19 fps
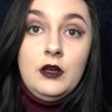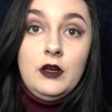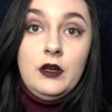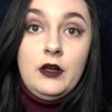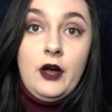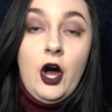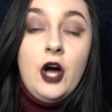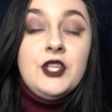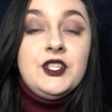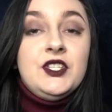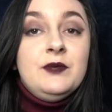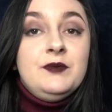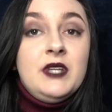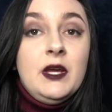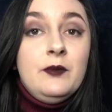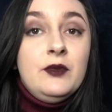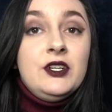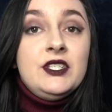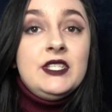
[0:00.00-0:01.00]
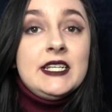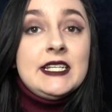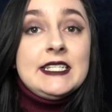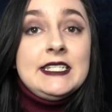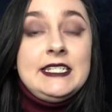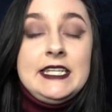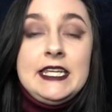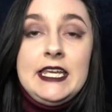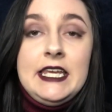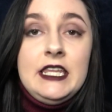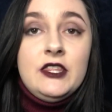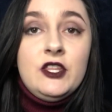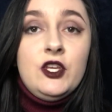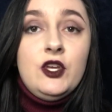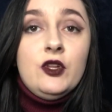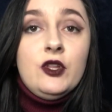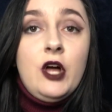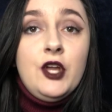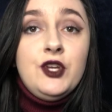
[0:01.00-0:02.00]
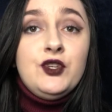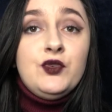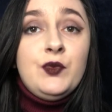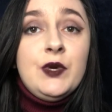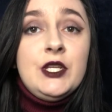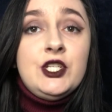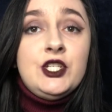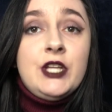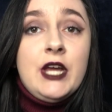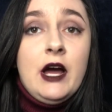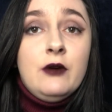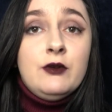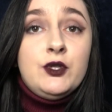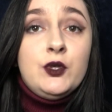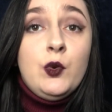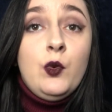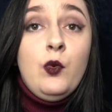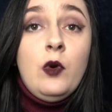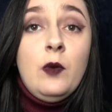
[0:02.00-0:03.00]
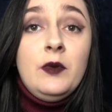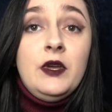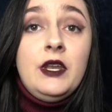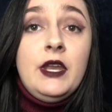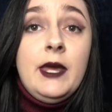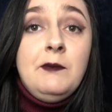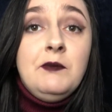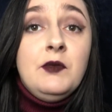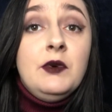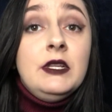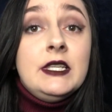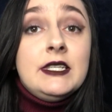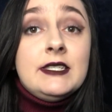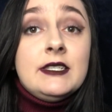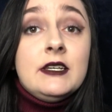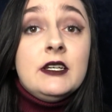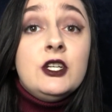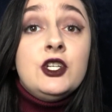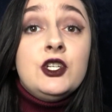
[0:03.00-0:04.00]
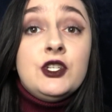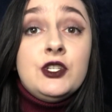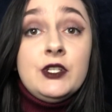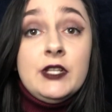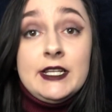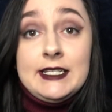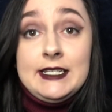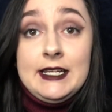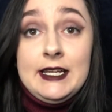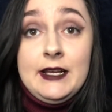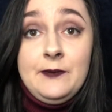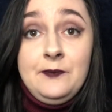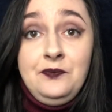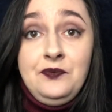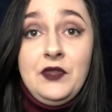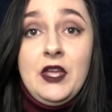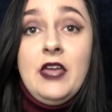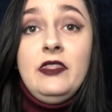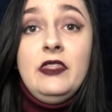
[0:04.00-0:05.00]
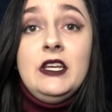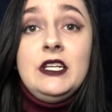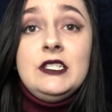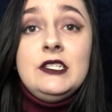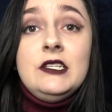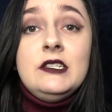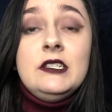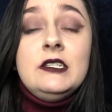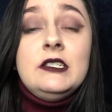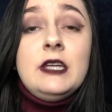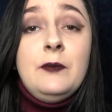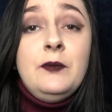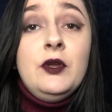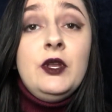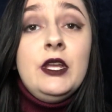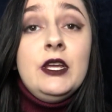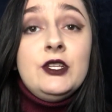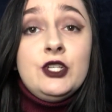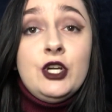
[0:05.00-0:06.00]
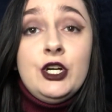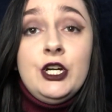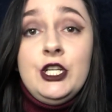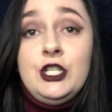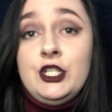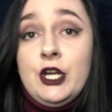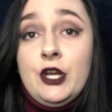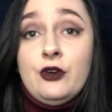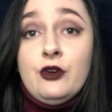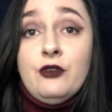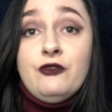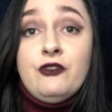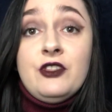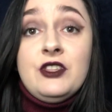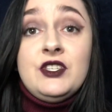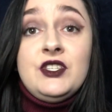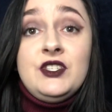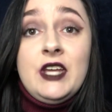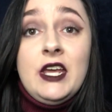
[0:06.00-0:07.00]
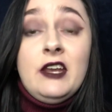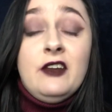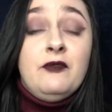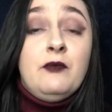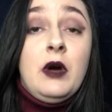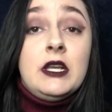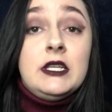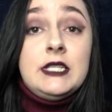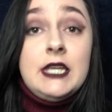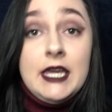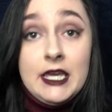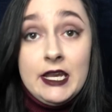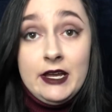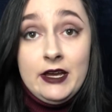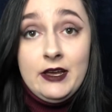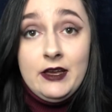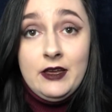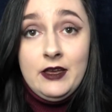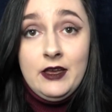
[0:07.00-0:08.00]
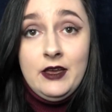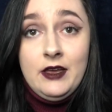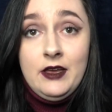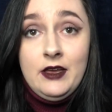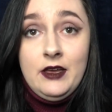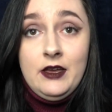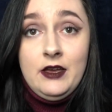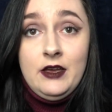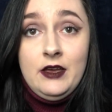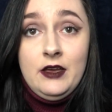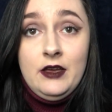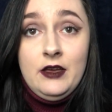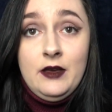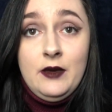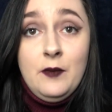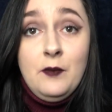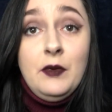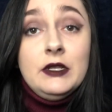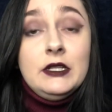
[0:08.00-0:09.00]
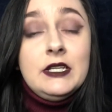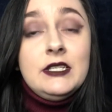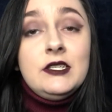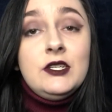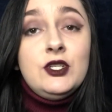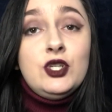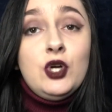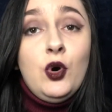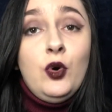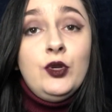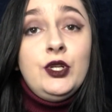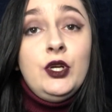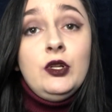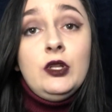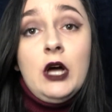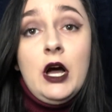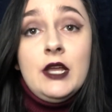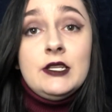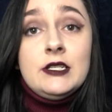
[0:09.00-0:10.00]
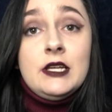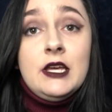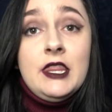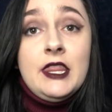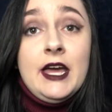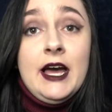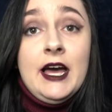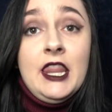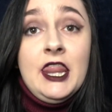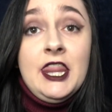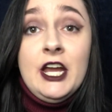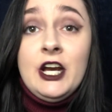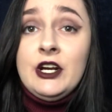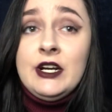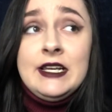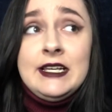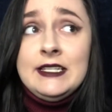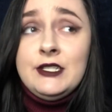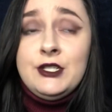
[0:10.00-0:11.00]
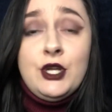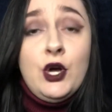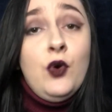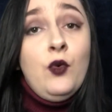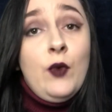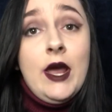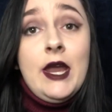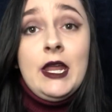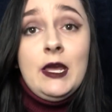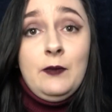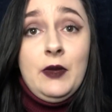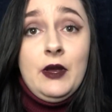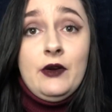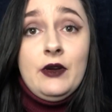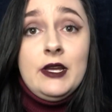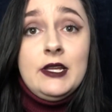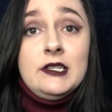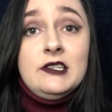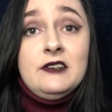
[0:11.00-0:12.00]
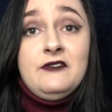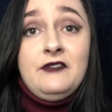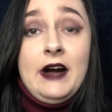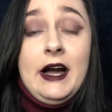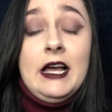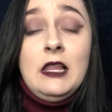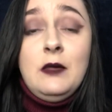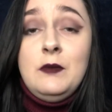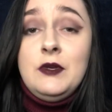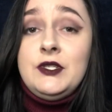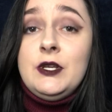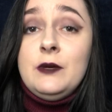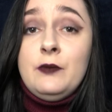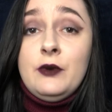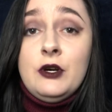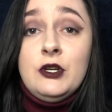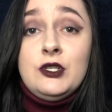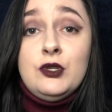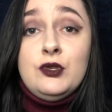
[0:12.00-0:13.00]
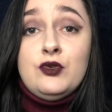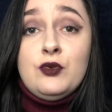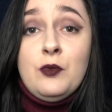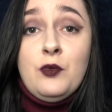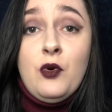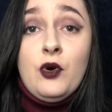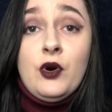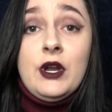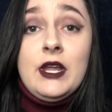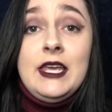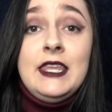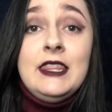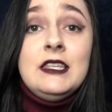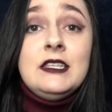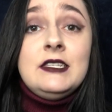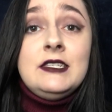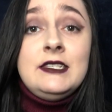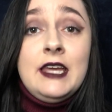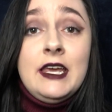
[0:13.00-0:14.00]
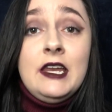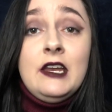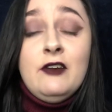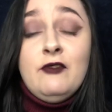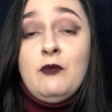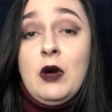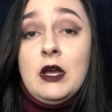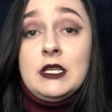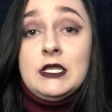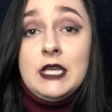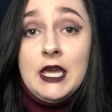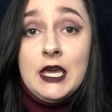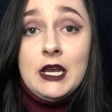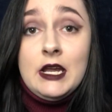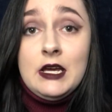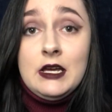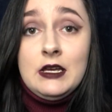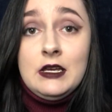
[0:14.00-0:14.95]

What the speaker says: On September 16th, Yolanda reached out to a woman named Melissa Schlichting, and this is the Deputy Attorney General for the state of Montana. Melissa told Yolanda that there is no waiting period to file a missing persons report in the state of Montana.